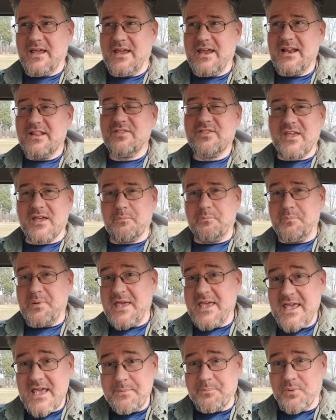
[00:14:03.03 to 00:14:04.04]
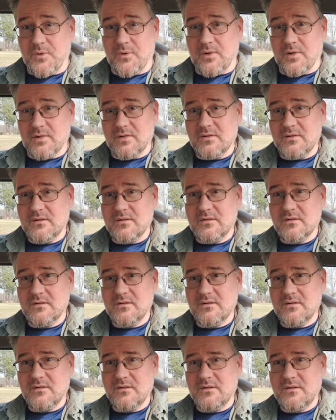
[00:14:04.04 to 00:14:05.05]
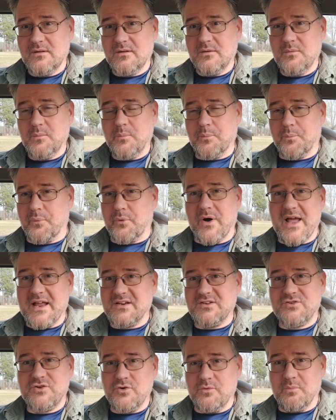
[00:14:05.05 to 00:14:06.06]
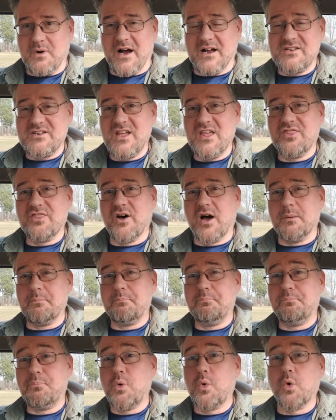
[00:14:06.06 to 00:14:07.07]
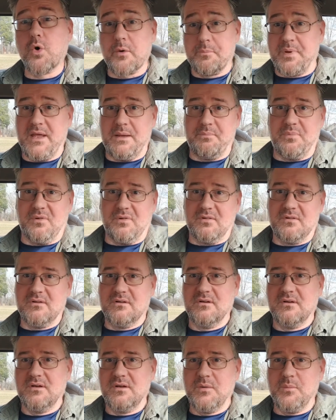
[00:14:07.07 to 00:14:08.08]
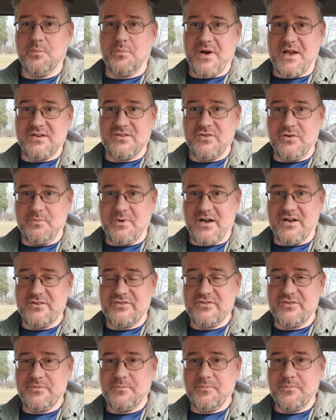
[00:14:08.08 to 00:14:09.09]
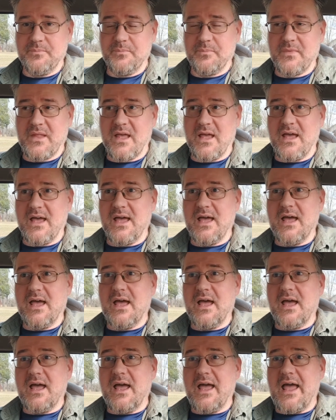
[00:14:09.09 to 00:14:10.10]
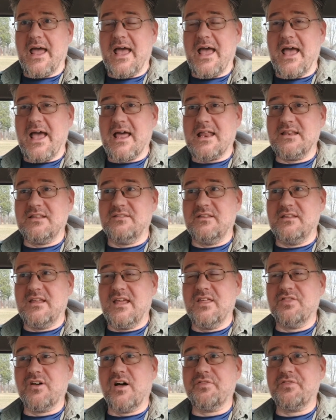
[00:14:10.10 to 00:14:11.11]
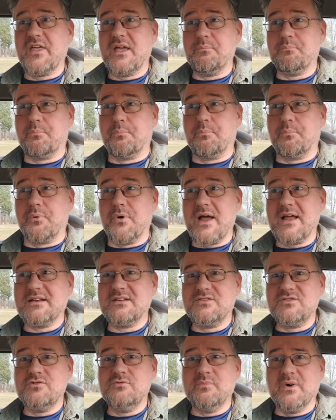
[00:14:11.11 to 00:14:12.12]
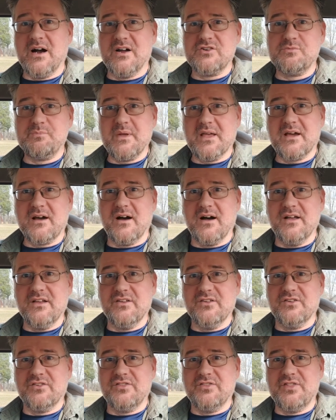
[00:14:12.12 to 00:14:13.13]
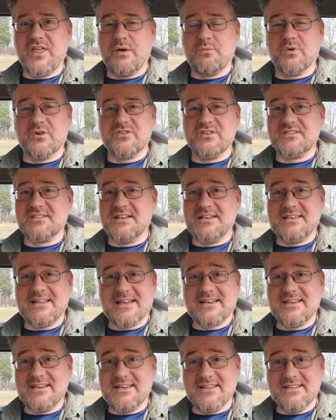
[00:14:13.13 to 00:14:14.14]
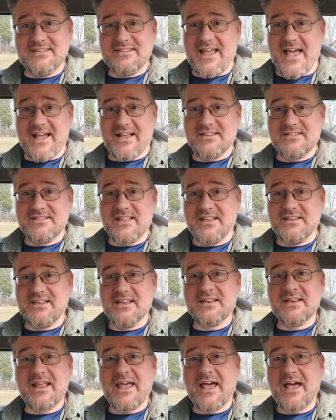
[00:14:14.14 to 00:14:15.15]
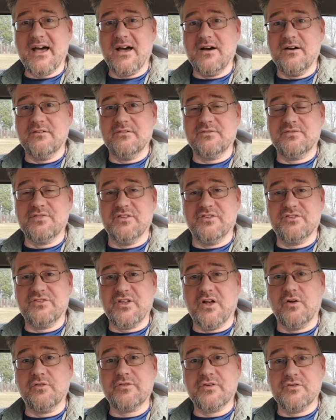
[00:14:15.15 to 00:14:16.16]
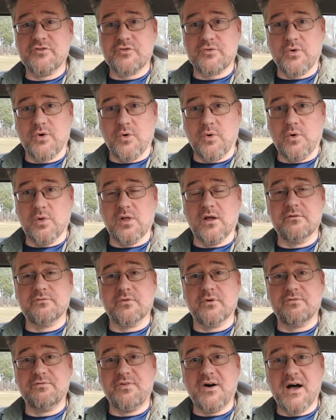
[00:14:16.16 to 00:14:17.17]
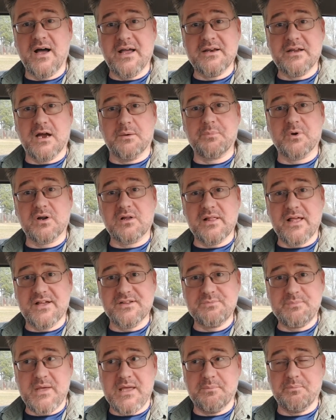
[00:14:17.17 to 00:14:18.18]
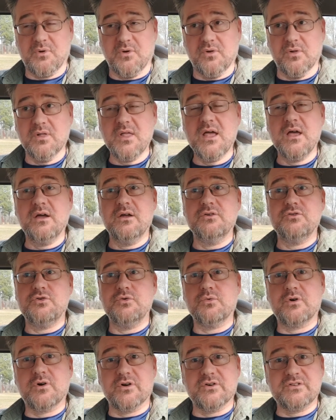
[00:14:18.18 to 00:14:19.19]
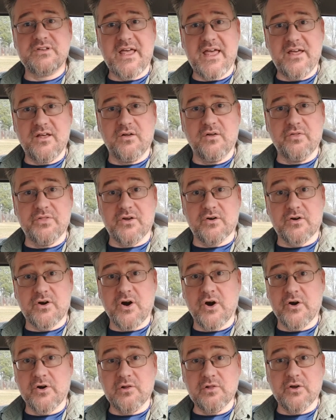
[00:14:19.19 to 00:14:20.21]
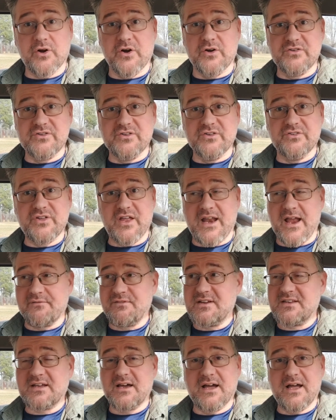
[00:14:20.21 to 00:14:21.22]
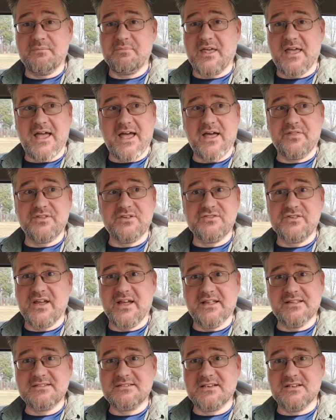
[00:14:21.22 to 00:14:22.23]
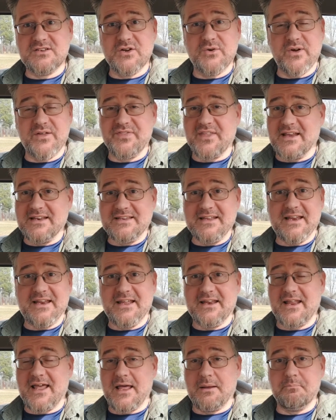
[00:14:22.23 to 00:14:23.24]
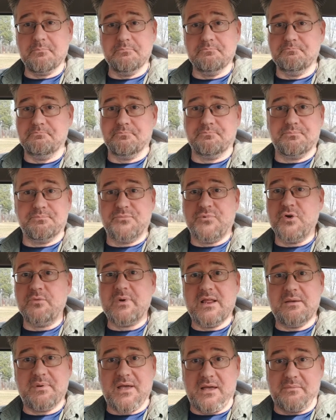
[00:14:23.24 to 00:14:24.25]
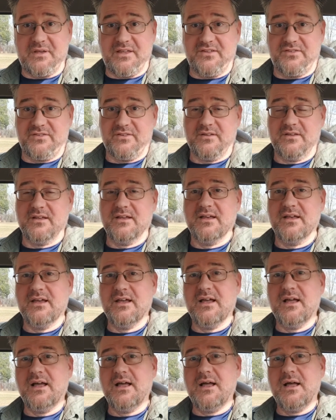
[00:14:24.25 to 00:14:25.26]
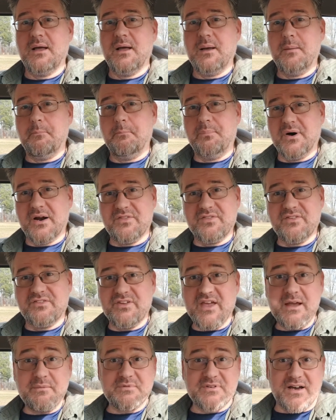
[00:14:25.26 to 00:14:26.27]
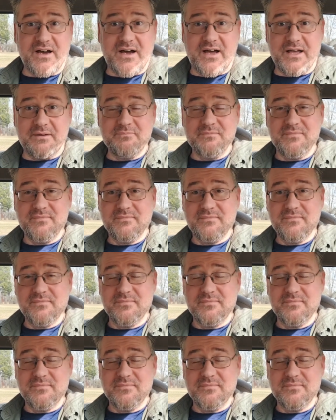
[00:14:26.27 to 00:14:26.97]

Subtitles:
he didn't think people bred too much. He thought poor people bred too much. And he thought they bred too much because they were just addicted to sex. They didn't have the self-control of refined upper-class people to curtail their carnal urges. And every time they had the chance to do it, they did it and too many babies. But at the same time,